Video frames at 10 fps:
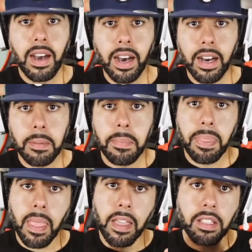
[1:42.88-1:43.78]

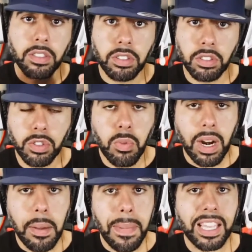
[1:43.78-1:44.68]
you
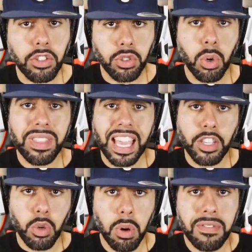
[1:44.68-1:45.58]
want to make sure that
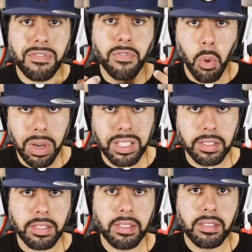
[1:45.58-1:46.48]
your
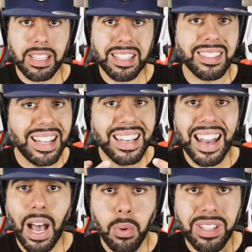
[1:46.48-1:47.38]
voice is the
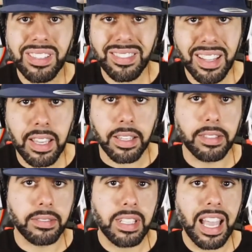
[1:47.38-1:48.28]
loudest thing
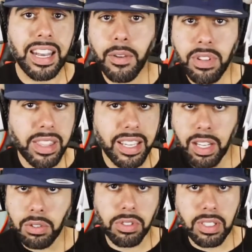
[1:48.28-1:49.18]
and everything
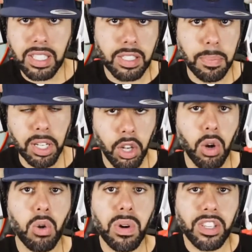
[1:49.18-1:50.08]
else is
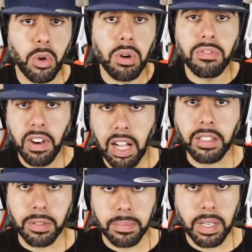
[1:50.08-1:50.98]
below your
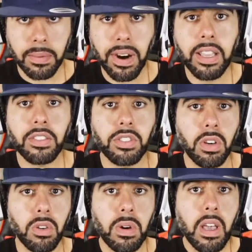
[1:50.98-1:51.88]
volume, right?
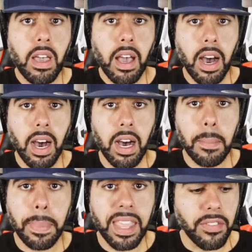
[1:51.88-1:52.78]
So
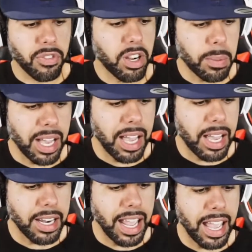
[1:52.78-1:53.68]
if we go
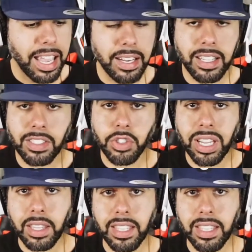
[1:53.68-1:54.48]
ahead and check